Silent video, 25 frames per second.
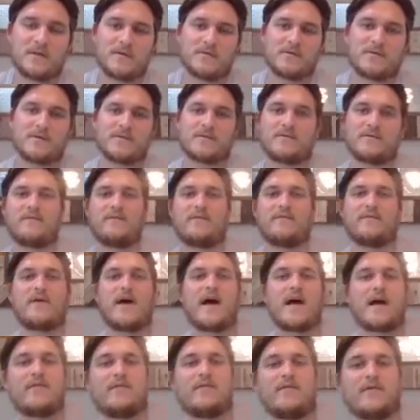those
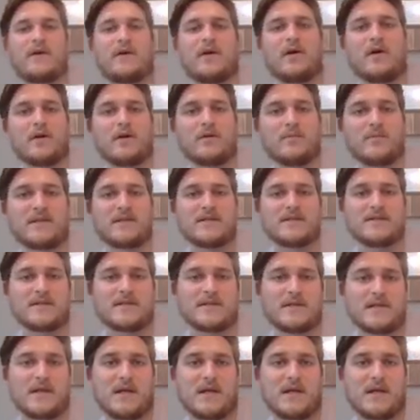5 carbons,